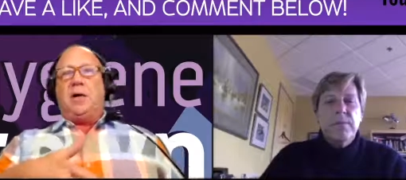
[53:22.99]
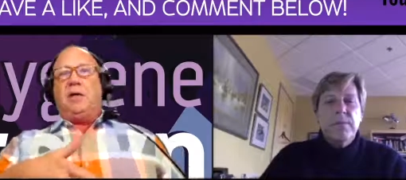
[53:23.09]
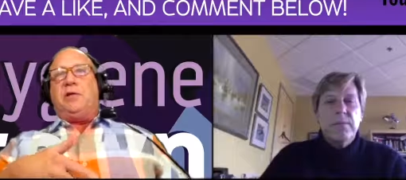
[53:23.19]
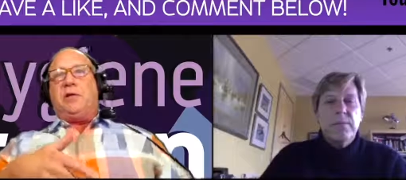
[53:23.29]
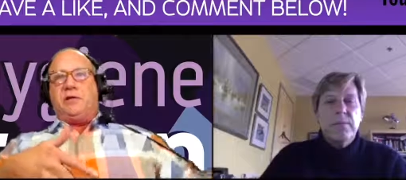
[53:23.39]

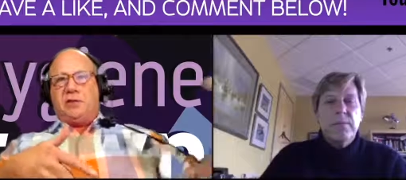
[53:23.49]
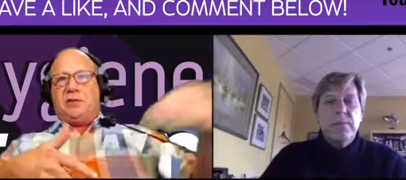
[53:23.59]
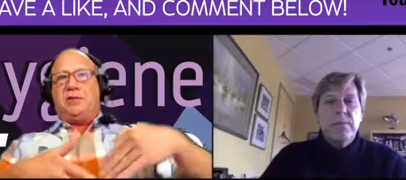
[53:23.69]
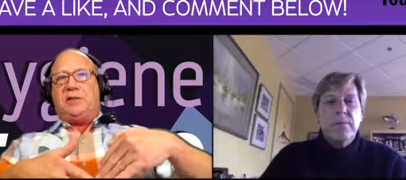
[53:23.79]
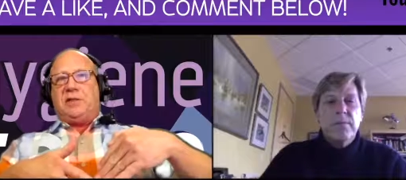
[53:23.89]
Speaker 1: and then gets a
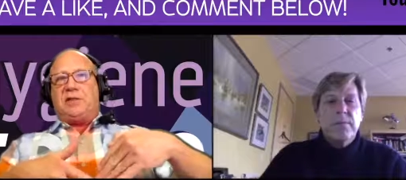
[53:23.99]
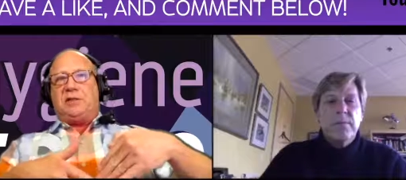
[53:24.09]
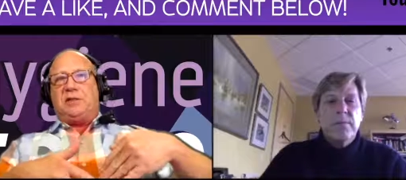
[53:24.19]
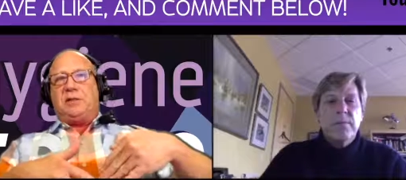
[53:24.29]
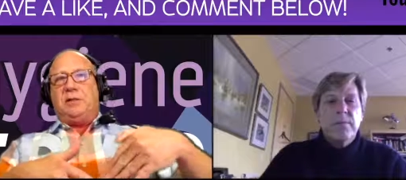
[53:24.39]

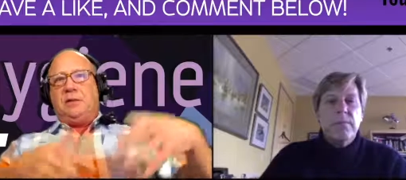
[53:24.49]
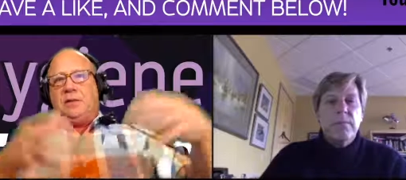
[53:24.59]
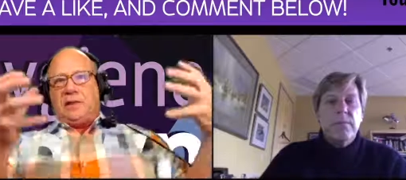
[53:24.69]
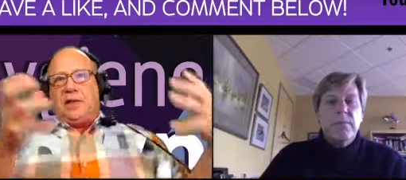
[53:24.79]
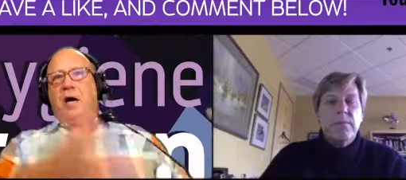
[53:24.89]
disease that
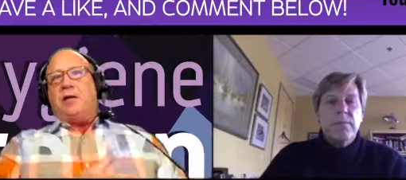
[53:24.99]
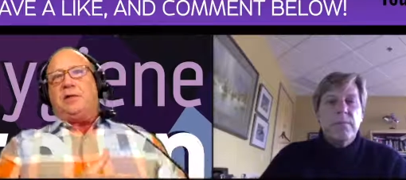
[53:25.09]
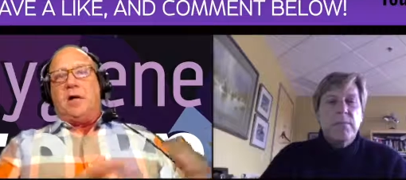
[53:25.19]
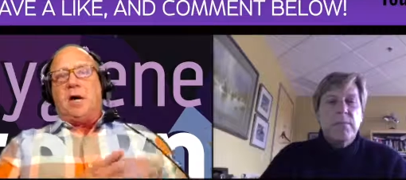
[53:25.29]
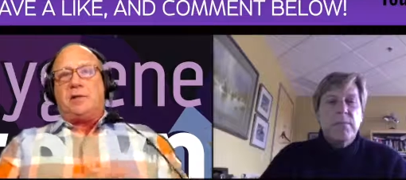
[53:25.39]
they caught at
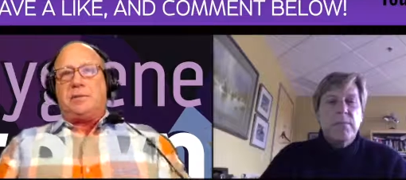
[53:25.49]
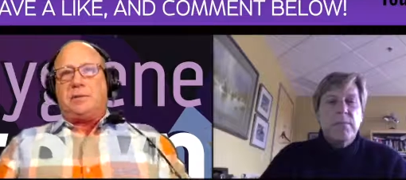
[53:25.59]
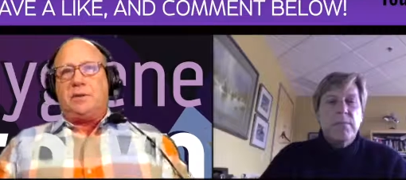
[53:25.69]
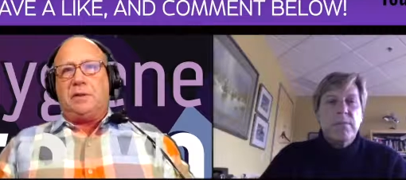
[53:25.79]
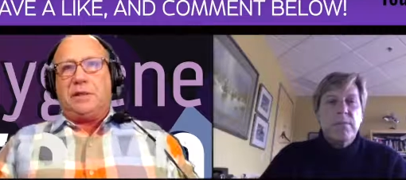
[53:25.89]
the
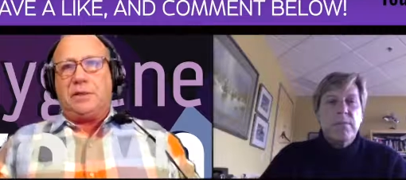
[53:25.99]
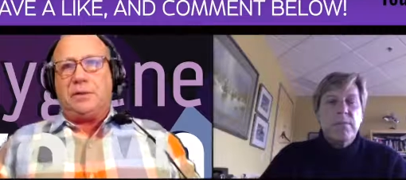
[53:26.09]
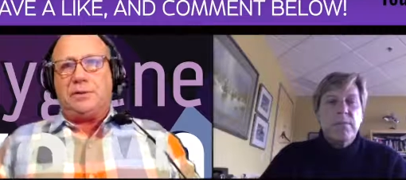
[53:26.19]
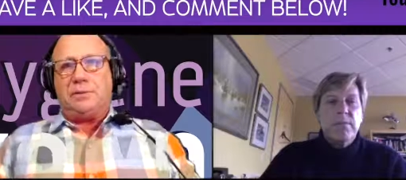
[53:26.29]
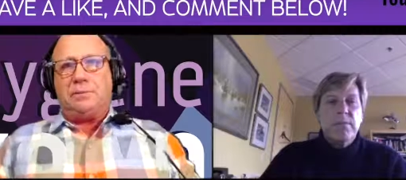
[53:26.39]
hospital and that
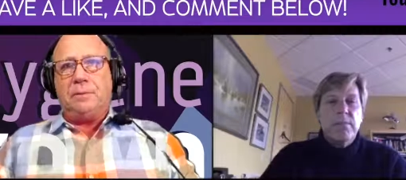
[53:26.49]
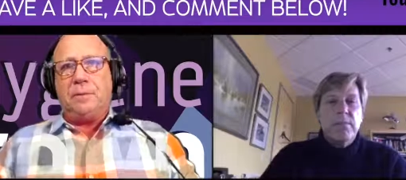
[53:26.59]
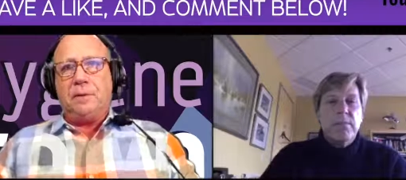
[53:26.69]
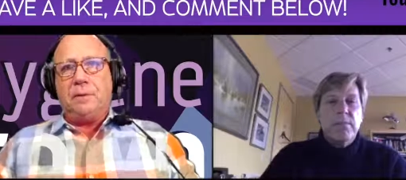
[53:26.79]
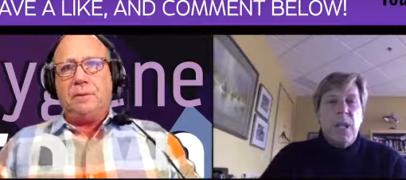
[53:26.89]
kills them?
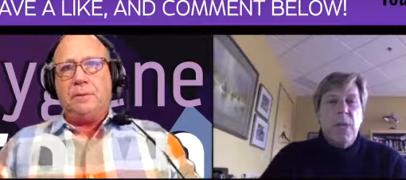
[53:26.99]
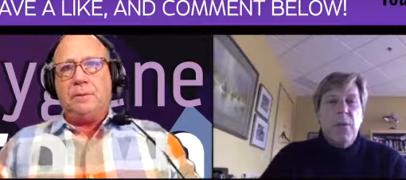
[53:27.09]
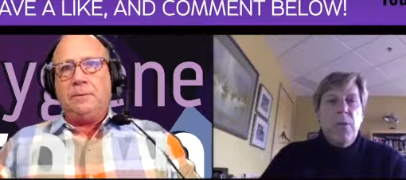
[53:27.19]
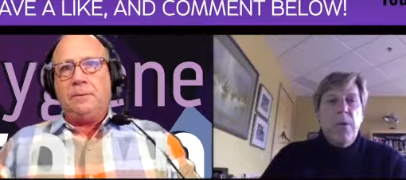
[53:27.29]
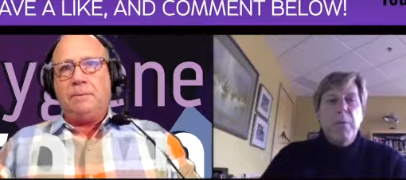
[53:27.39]

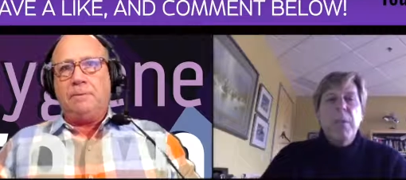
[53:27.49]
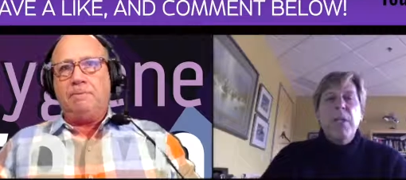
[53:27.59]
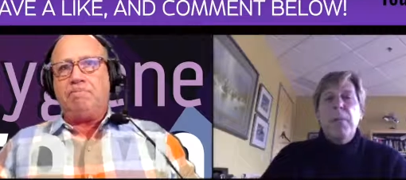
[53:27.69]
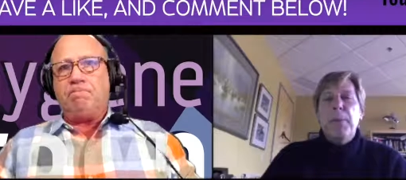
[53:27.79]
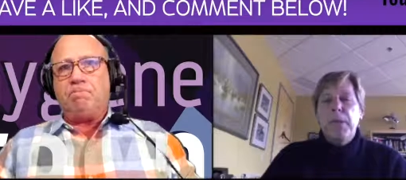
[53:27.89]
Speaker 2: Well, that
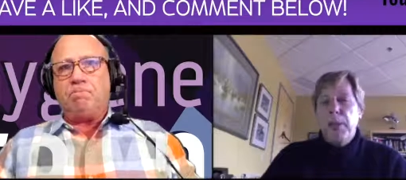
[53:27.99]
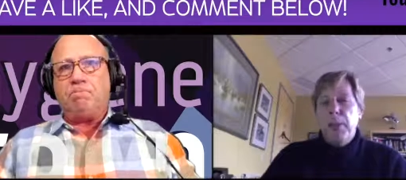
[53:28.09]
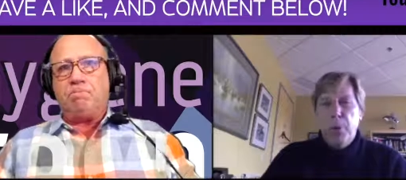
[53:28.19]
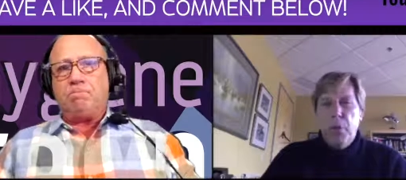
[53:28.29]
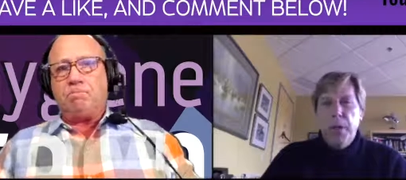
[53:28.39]
brings up
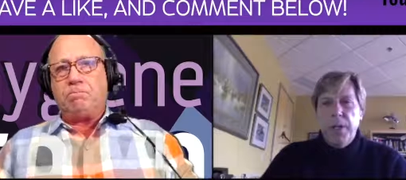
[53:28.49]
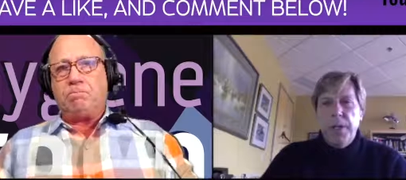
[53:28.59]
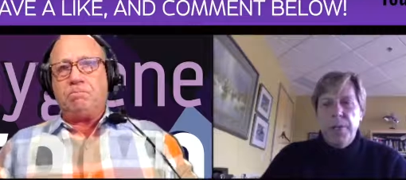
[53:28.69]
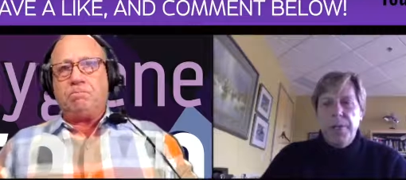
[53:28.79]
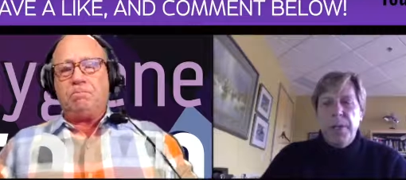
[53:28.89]
another
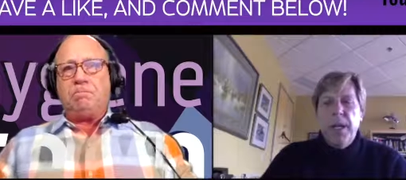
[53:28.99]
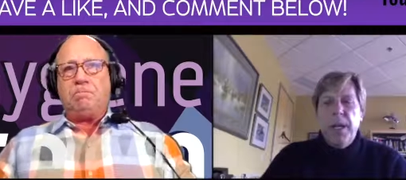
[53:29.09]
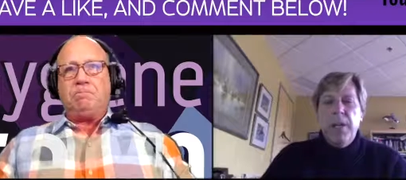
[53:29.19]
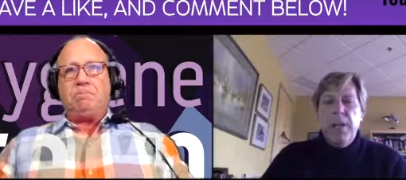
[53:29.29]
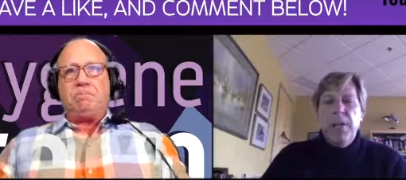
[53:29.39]
point.
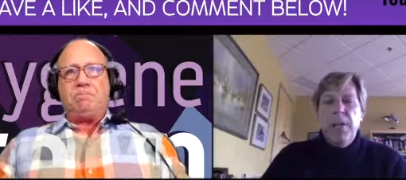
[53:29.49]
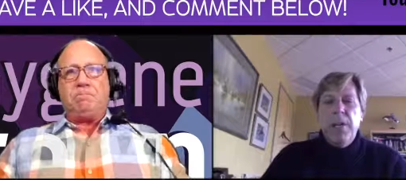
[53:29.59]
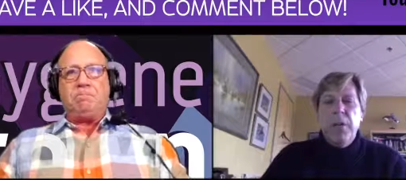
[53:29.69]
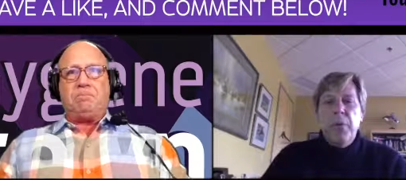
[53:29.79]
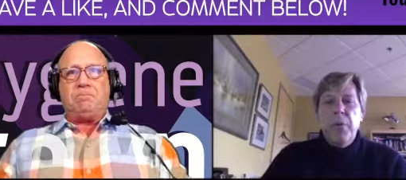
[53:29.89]
And if,
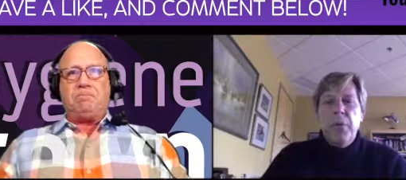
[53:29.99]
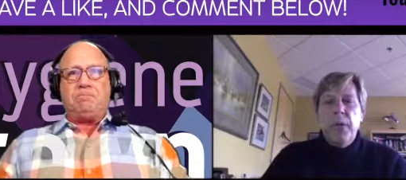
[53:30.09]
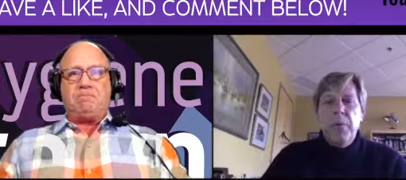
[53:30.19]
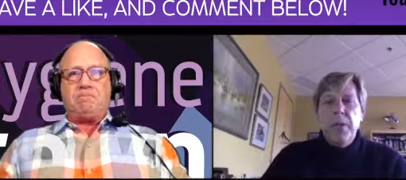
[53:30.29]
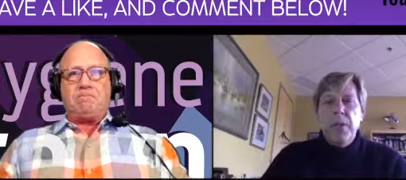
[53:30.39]
if you
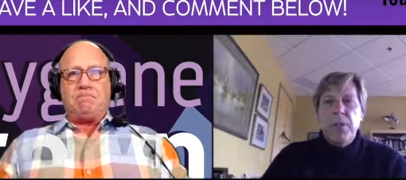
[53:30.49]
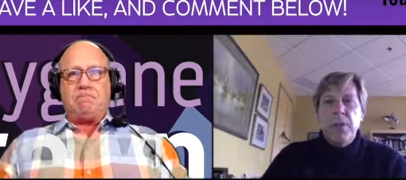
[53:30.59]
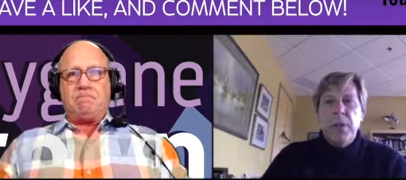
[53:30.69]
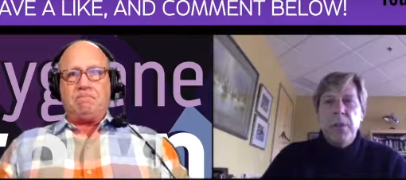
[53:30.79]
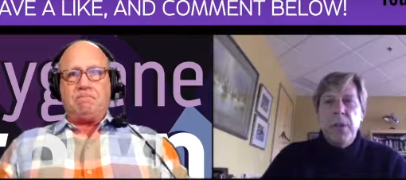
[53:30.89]
will, let me
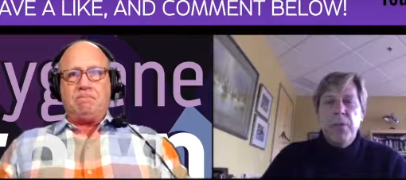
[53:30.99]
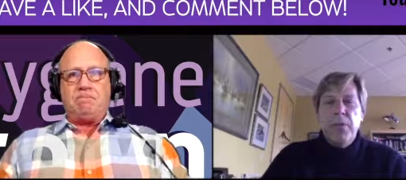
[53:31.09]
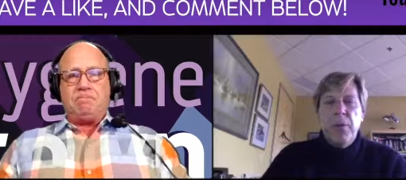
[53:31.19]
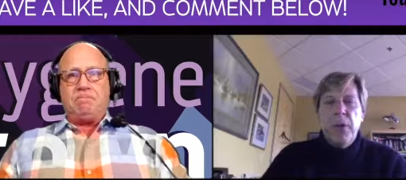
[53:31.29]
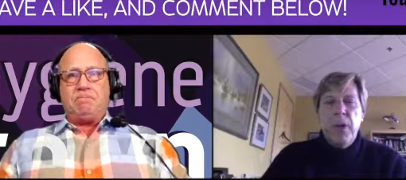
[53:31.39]
just
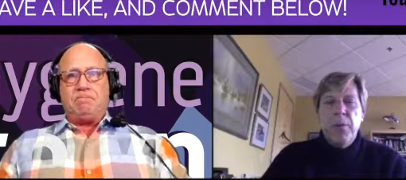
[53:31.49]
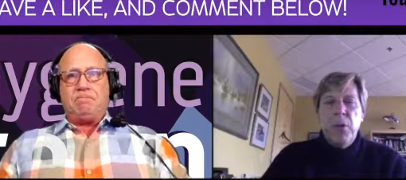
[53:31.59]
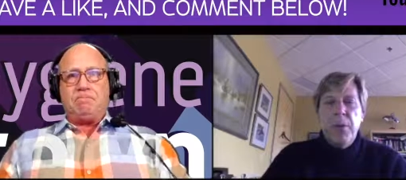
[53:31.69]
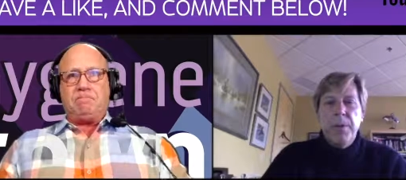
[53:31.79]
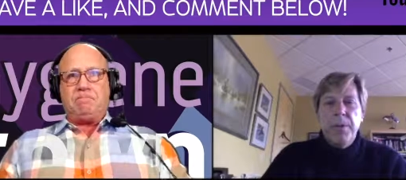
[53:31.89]
expound for a, a
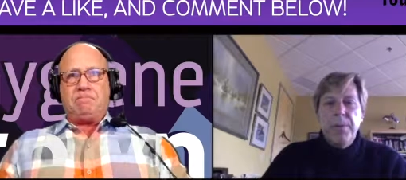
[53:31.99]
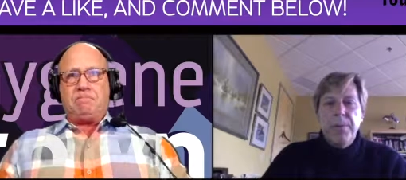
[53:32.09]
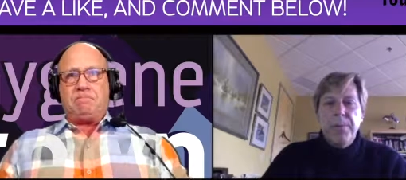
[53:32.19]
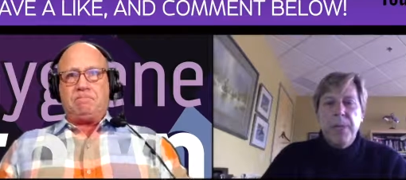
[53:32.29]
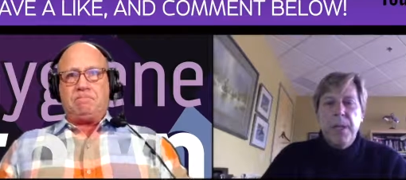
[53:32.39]
moment.
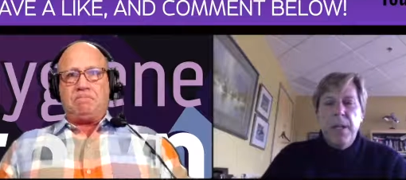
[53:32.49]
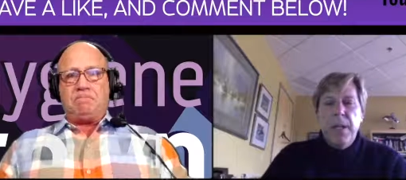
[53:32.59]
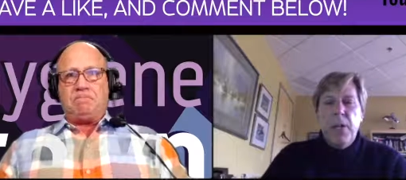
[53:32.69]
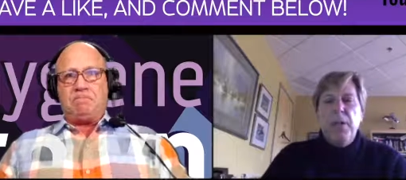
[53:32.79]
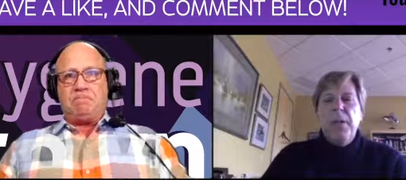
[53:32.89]

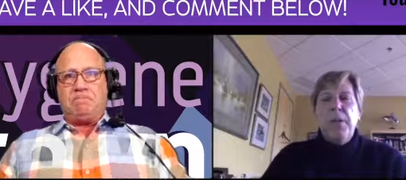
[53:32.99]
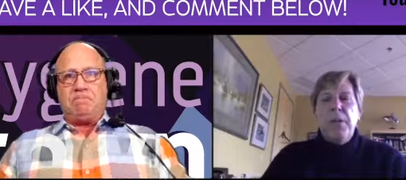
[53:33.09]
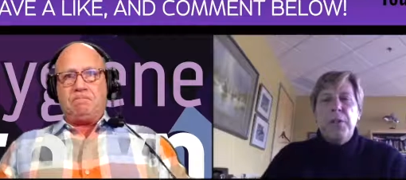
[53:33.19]
Earlier